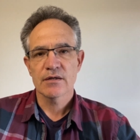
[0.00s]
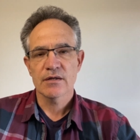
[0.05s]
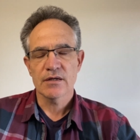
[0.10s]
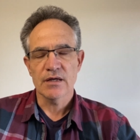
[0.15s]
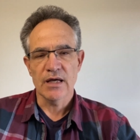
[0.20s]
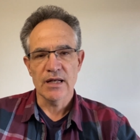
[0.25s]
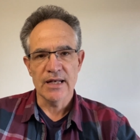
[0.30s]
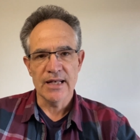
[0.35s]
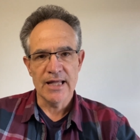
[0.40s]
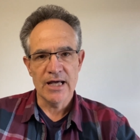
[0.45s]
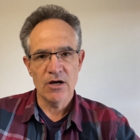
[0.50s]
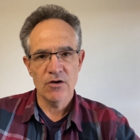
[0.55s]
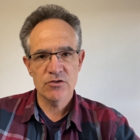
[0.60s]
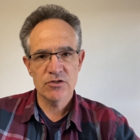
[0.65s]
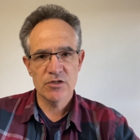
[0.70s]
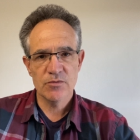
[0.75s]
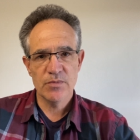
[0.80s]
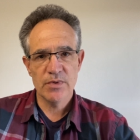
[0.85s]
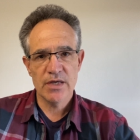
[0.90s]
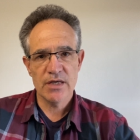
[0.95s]
Allow it to
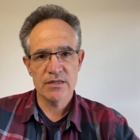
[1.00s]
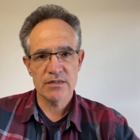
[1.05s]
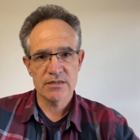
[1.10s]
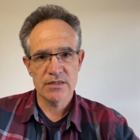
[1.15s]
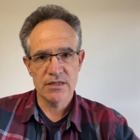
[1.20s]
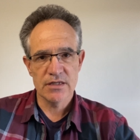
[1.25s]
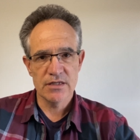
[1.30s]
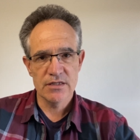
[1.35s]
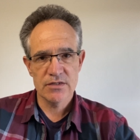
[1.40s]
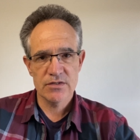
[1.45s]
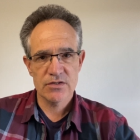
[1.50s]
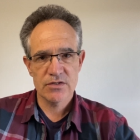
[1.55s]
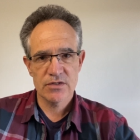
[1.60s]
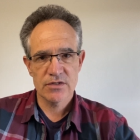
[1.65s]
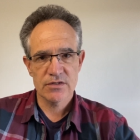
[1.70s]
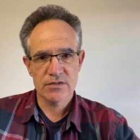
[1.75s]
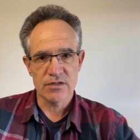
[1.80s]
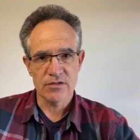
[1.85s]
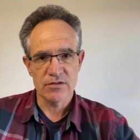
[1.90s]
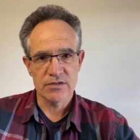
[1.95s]
be as it is.
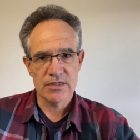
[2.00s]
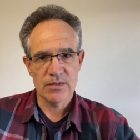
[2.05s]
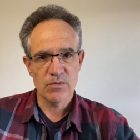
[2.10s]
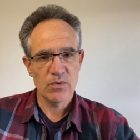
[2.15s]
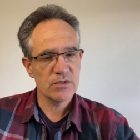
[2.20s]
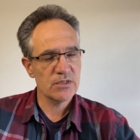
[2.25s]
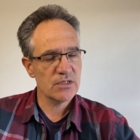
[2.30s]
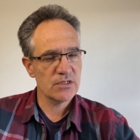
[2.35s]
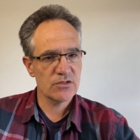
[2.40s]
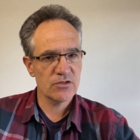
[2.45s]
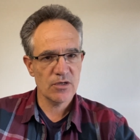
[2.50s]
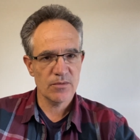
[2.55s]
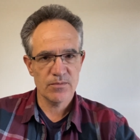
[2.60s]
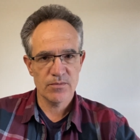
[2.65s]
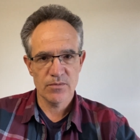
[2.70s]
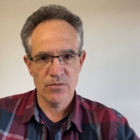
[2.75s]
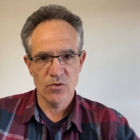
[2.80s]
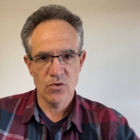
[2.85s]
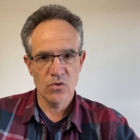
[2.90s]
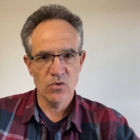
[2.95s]
So step 1, just stop
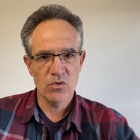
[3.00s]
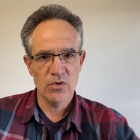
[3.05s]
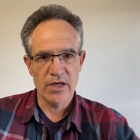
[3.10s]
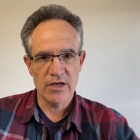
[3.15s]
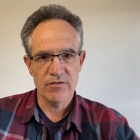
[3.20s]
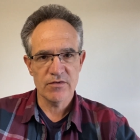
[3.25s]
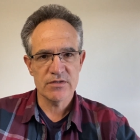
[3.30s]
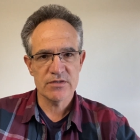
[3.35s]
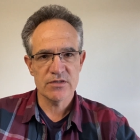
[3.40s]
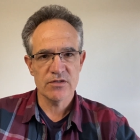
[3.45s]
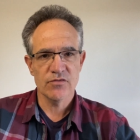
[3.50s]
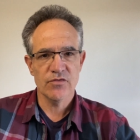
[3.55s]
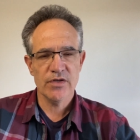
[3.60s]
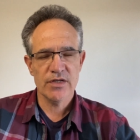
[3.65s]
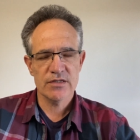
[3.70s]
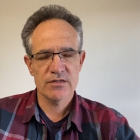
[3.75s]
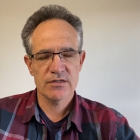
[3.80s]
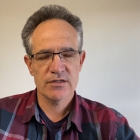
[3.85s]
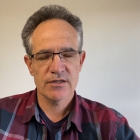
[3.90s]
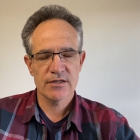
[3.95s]
all your efforts to
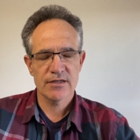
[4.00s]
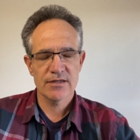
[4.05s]
fix.